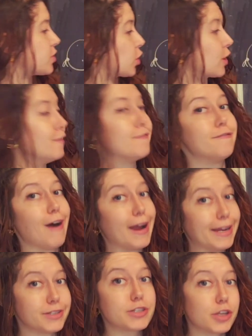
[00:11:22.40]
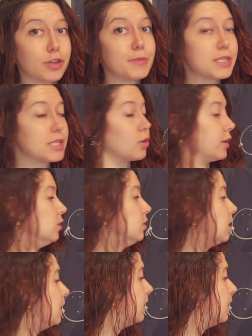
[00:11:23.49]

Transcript: are confined to the material,